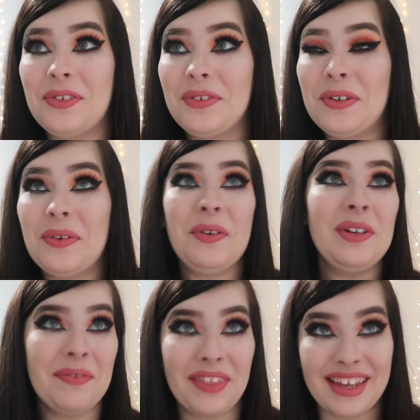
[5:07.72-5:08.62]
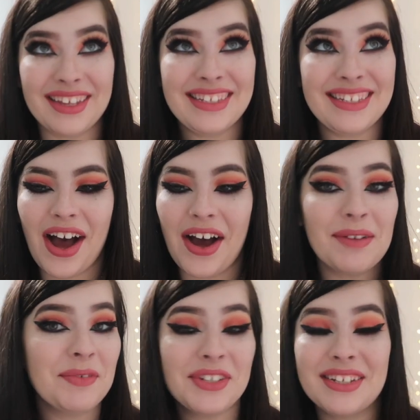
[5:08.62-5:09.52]
during all of this
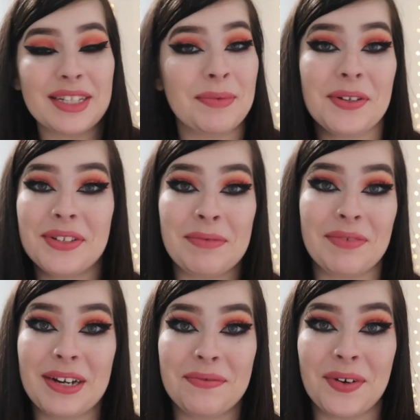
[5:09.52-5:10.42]
I'm just experiencing brain